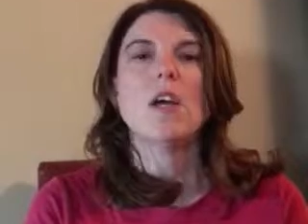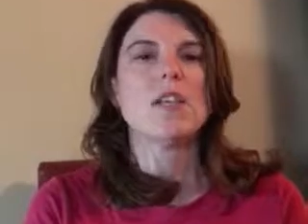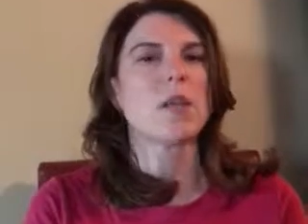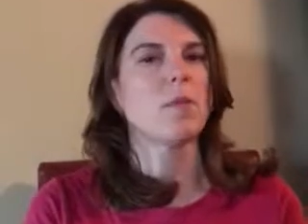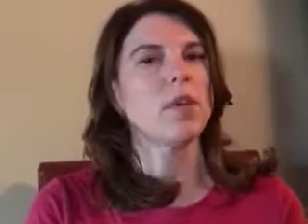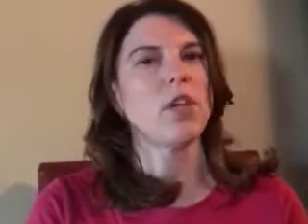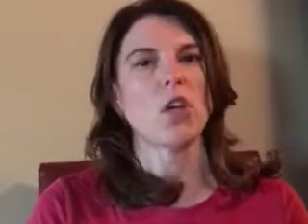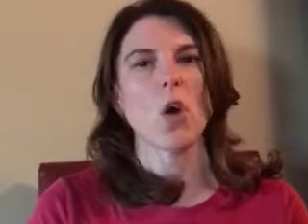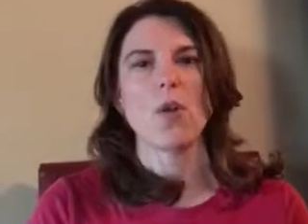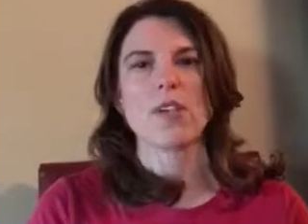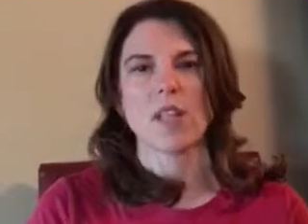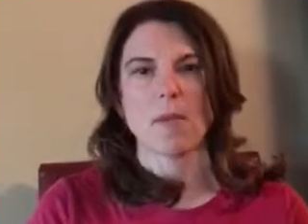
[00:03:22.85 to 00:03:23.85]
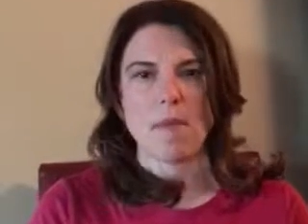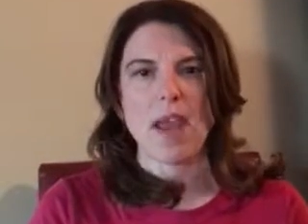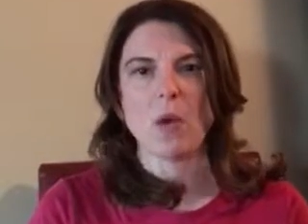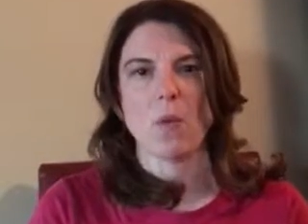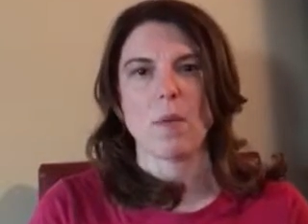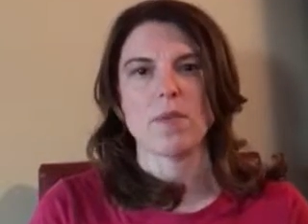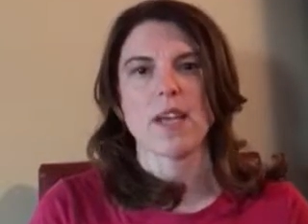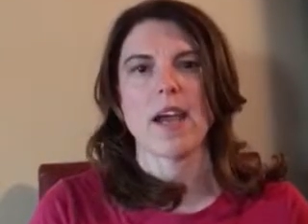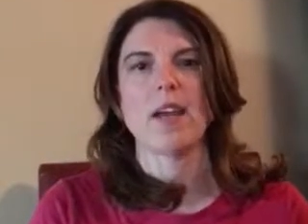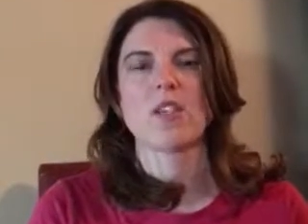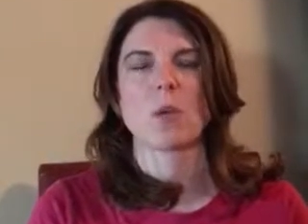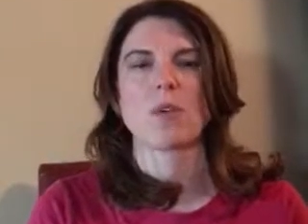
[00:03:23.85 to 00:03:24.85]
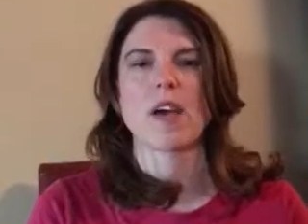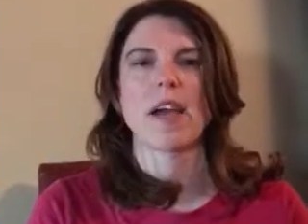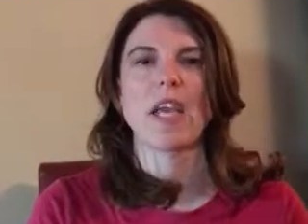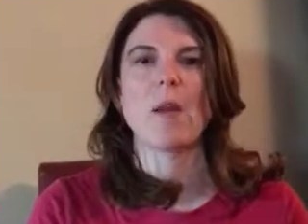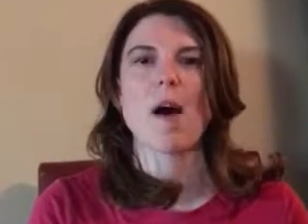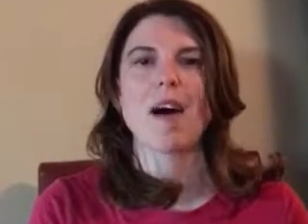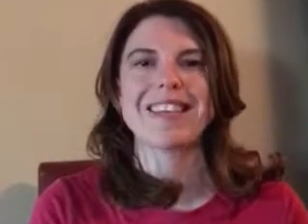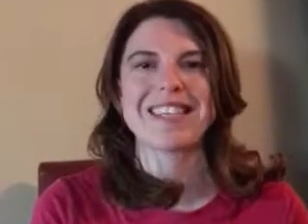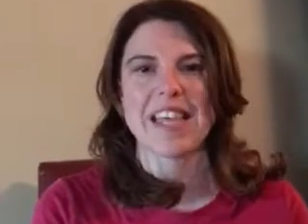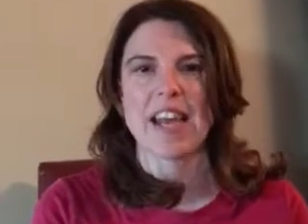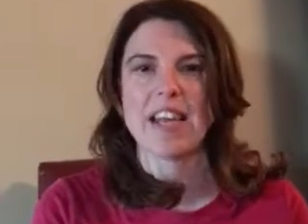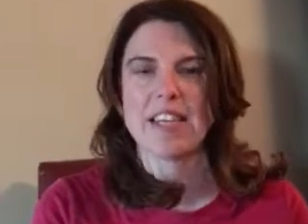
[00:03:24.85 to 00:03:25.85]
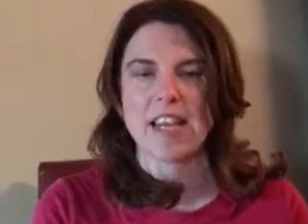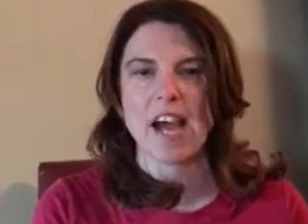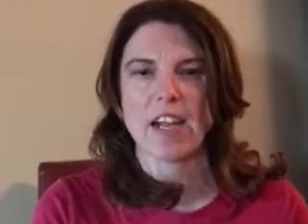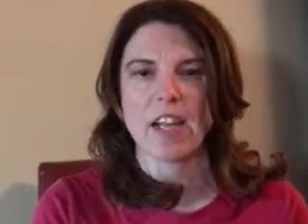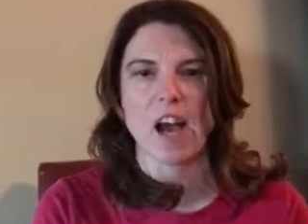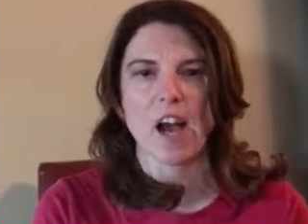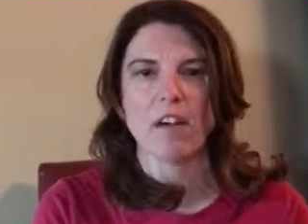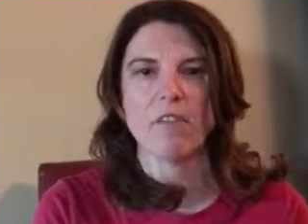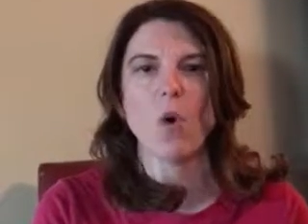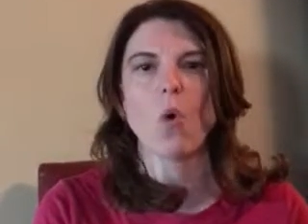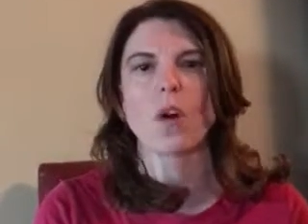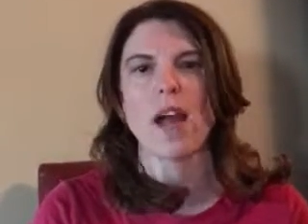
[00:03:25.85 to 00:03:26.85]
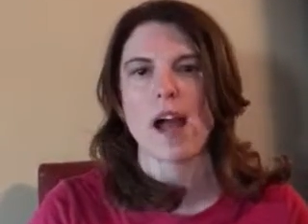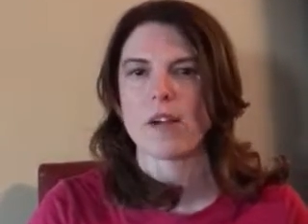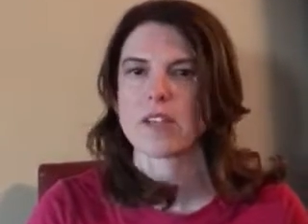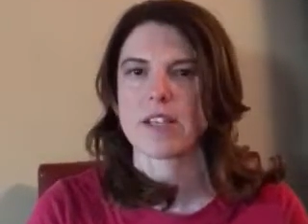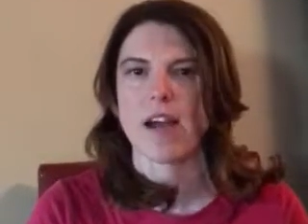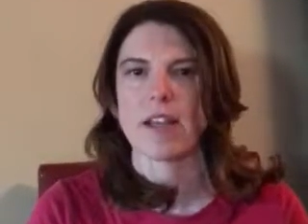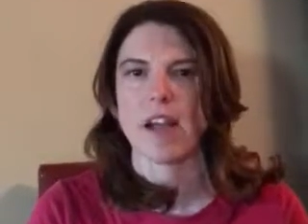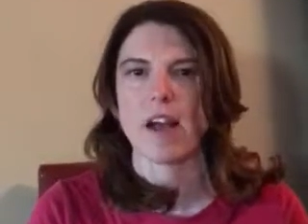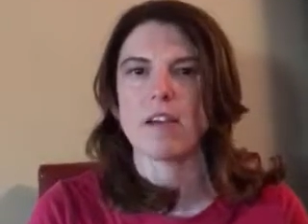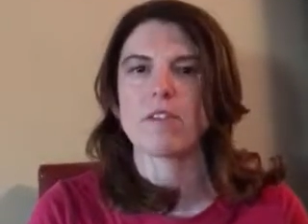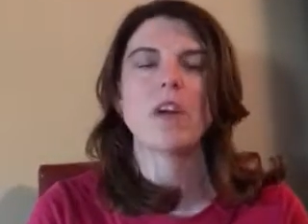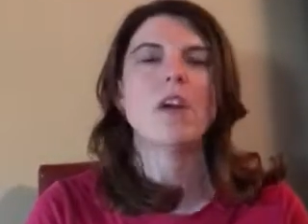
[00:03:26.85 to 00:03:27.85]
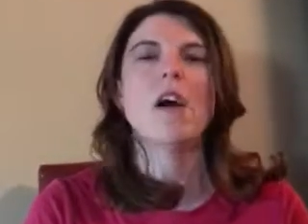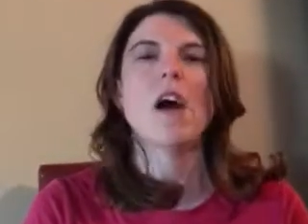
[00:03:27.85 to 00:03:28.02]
Simply go to the main website. So we're talking about senate.gov or house.gov.